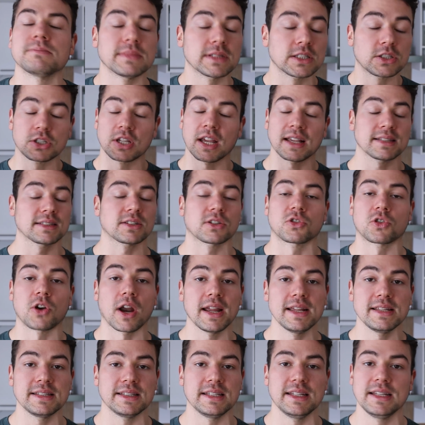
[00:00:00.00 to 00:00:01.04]
just
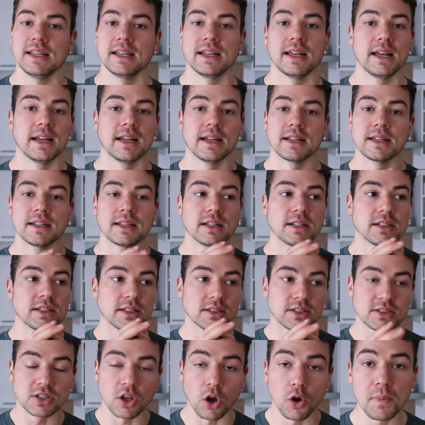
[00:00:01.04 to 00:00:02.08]
crazy.
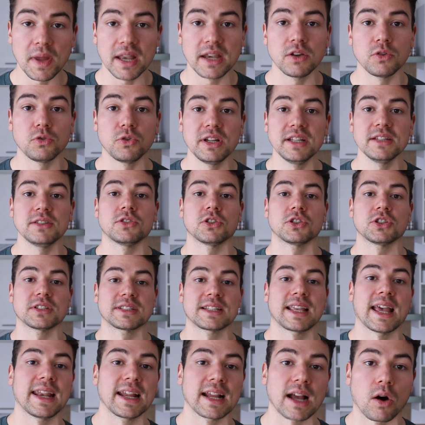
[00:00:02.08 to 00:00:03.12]
So many research is
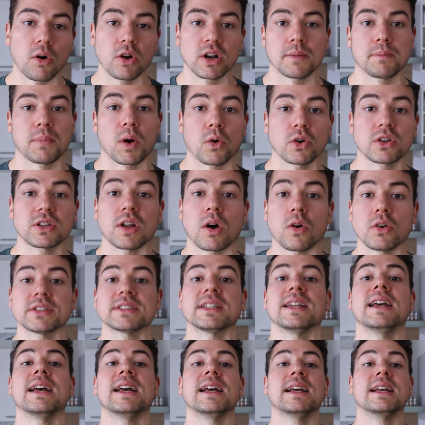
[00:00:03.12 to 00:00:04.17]
getting out about
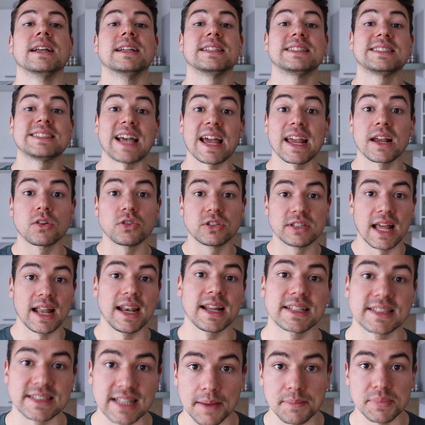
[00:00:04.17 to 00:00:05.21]
those
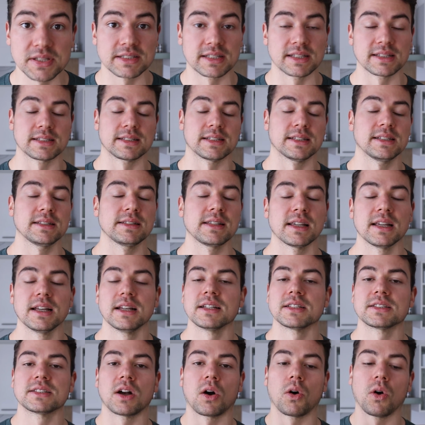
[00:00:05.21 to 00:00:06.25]
psychedelic substances.
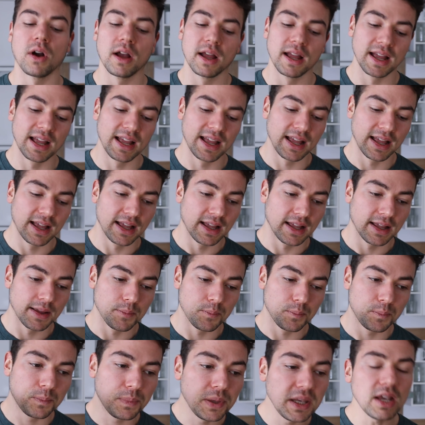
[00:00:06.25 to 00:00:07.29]
So
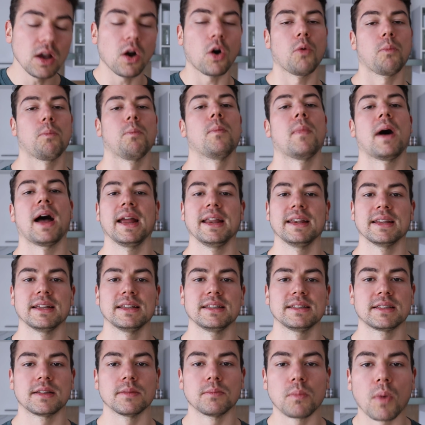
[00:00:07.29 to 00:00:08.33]
be
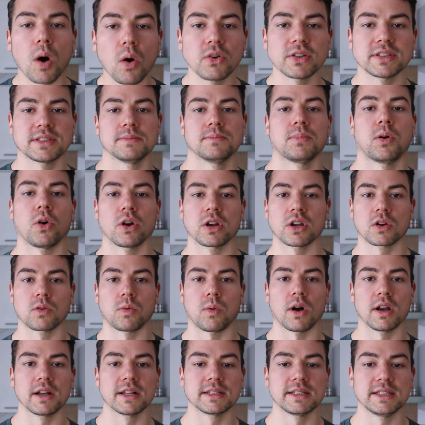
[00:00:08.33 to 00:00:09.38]
open-minded, the most important
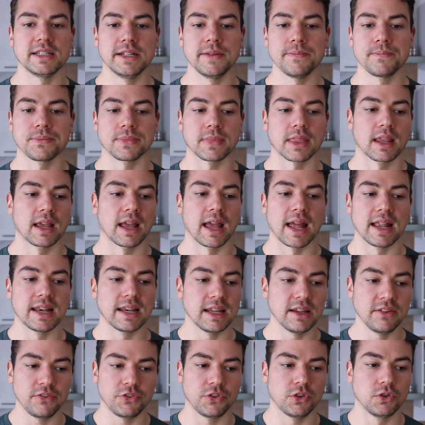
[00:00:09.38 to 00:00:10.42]
quality.
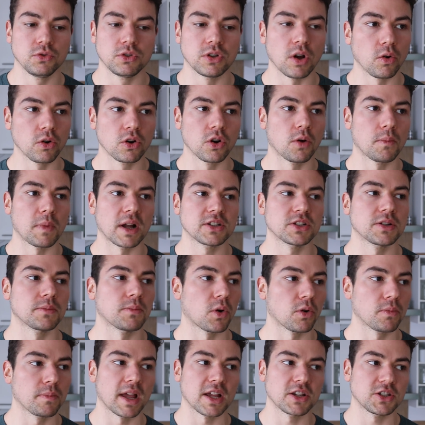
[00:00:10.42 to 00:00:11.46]
And if you don't know much
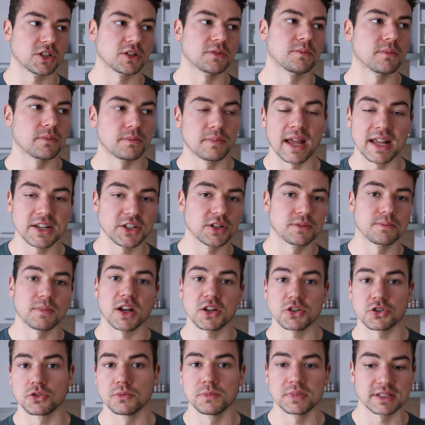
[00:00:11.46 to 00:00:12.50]
about magic
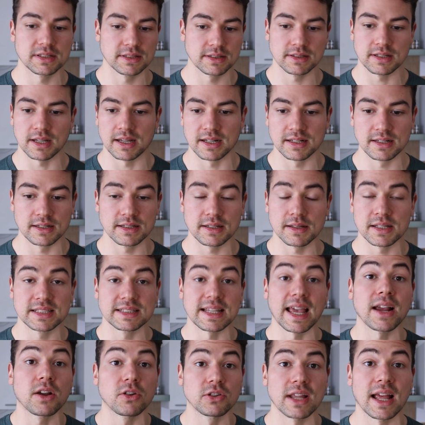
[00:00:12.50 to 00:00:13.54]
mushrooms and
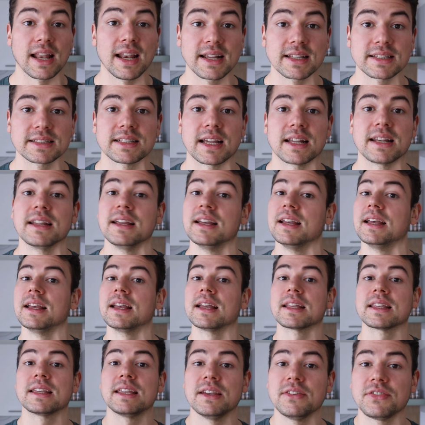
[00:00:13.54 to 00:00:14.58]
psychedelics, then
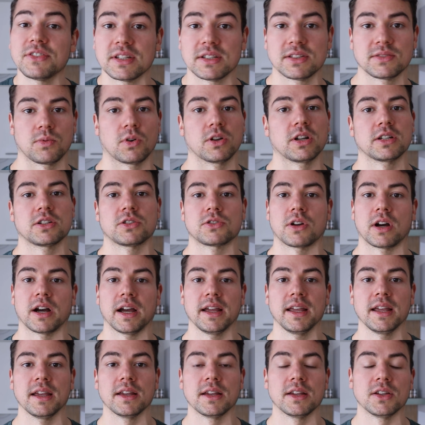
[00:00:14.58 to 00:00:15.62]
give this one a
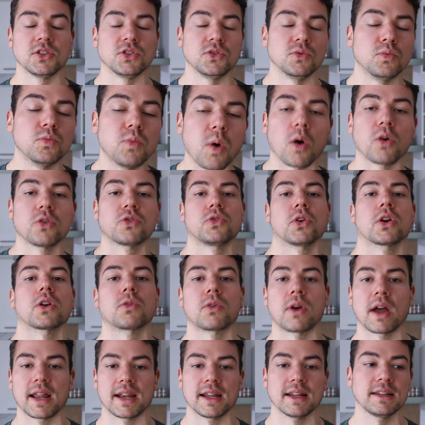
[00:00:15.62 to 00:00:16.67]
try. You won't
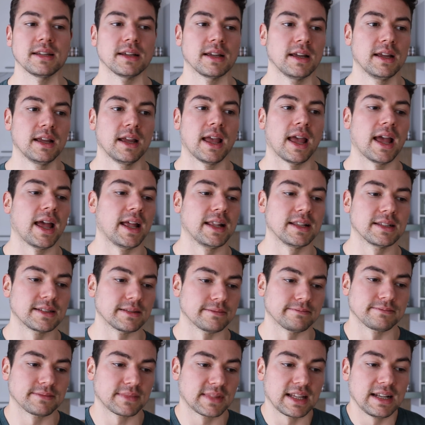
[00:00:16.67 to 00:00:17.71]
regret it. And
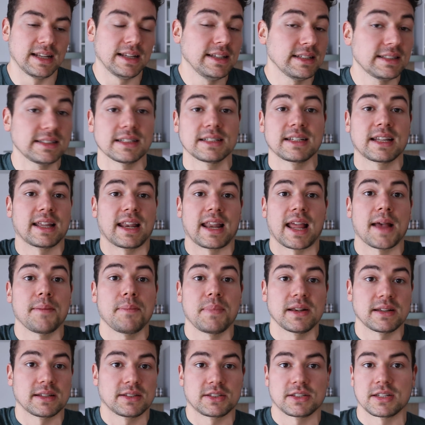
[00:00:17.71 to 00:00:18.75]
the least that can
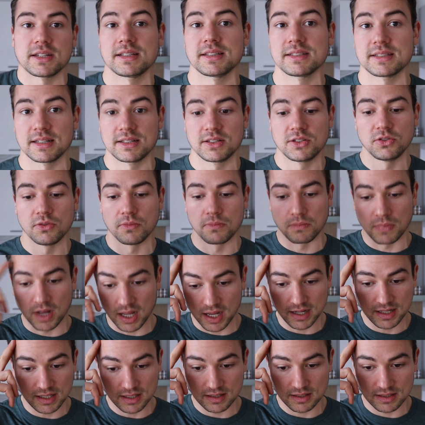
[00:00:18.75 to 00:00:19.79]
happen is just that your
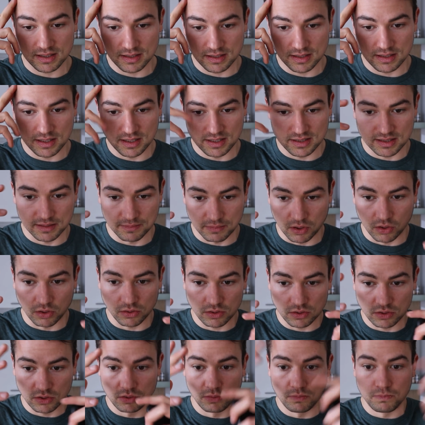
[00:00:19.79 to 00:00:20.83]
mind is
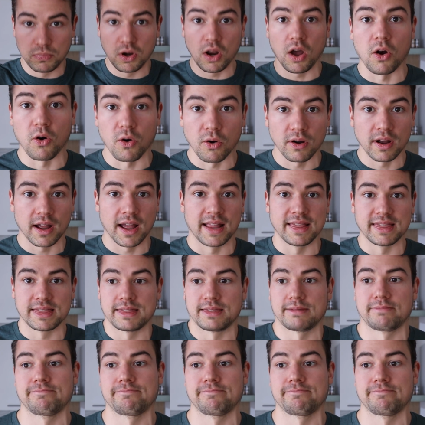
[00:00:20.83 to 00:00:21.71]
about to blow. And